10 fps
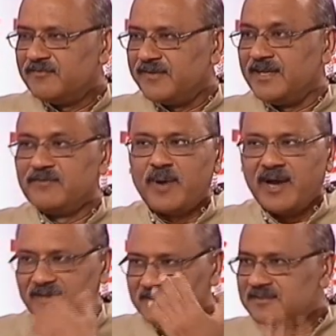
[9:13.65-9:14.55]
very
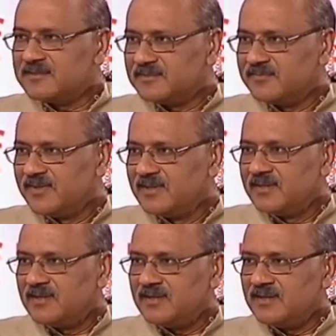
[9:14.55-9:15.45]
violent,
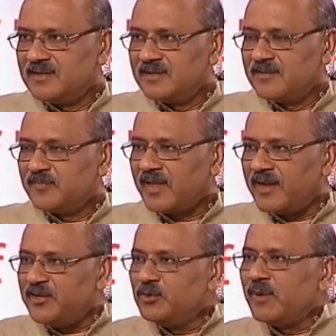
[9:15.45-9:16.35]

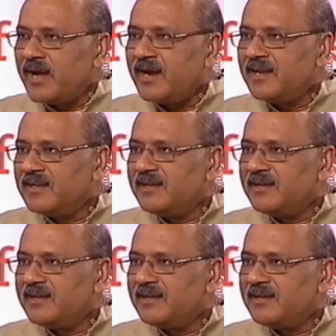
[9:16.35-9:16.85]
and you had a